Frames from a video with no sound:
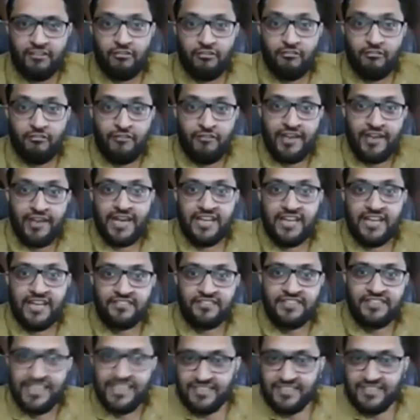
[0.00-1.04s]
Whereas
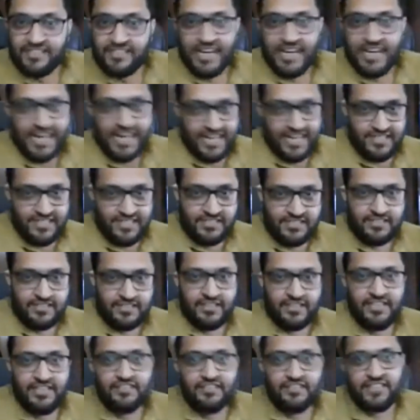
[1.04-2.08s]
these guys,
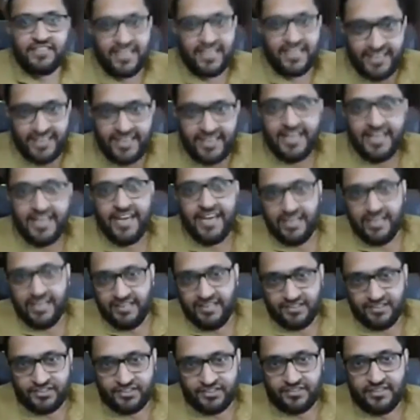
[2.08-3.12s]
these technical
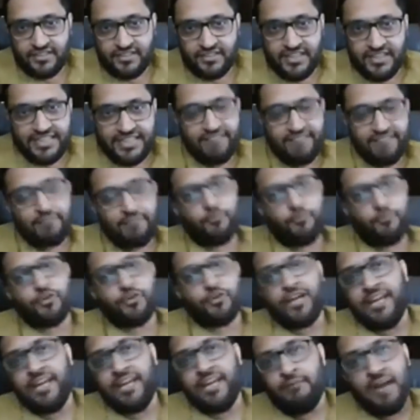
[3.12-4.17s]
analysts, they were
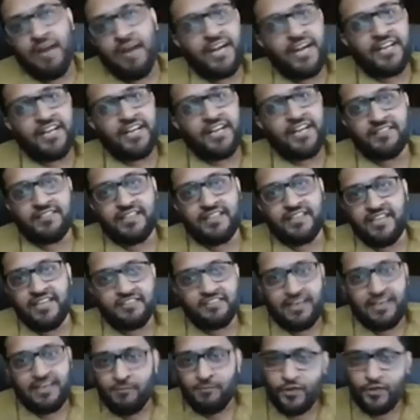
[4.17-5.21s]
portraying market as a, as a
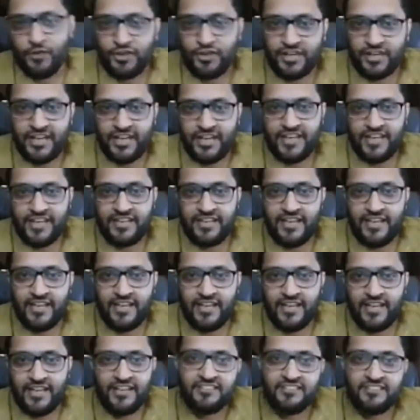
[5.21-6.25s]
laboratory. And,
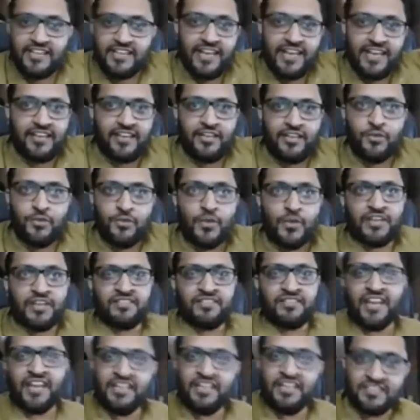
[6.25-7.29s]
and it's like you are a
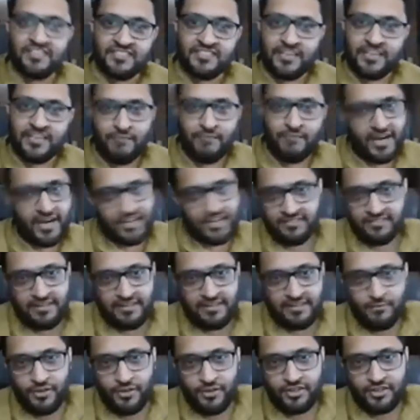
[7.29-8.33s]
scientist and market is a
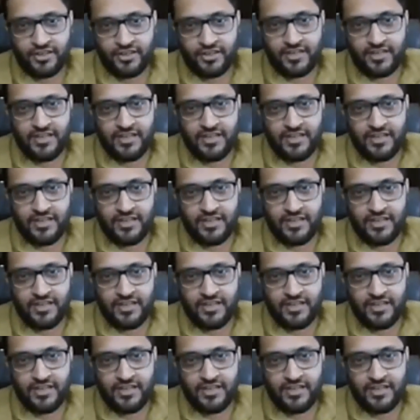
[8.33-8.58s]
laboratory.